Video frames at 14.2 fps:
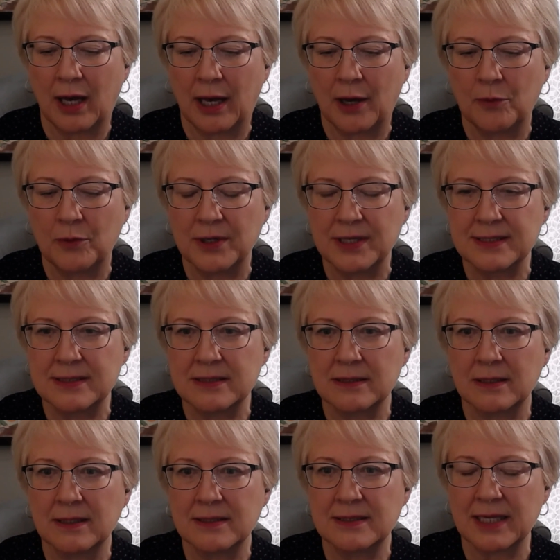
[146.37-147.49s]
uh, was
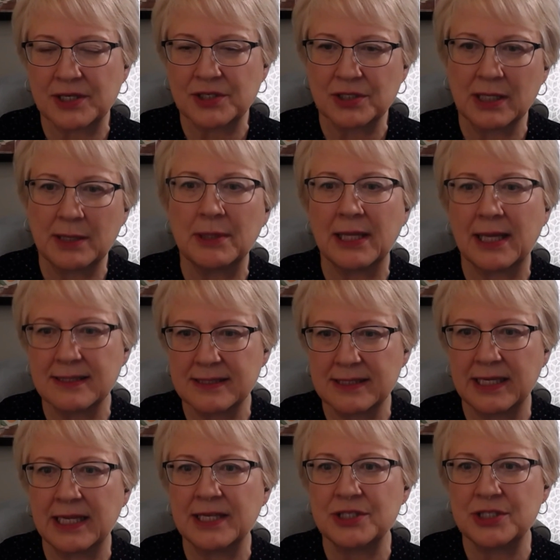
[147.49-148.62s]
uh, sexually
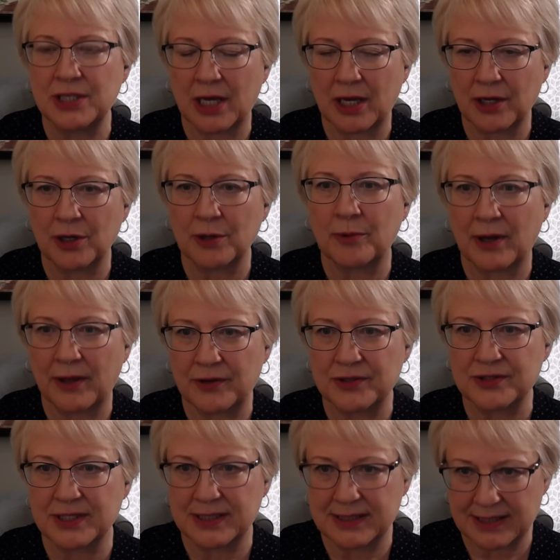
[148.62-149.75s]
molesting his younger
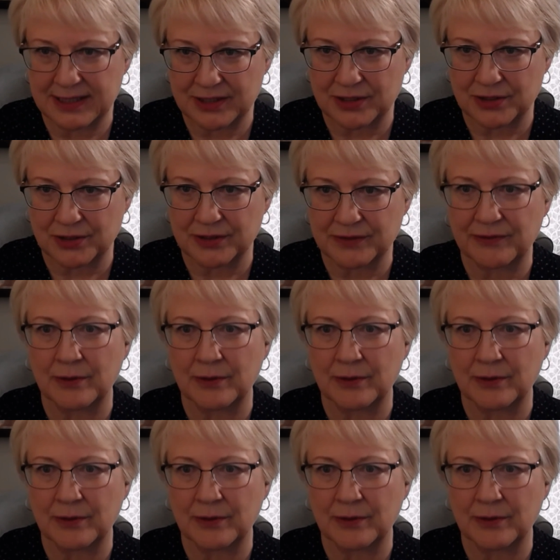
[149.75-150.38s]
brothers and sisters.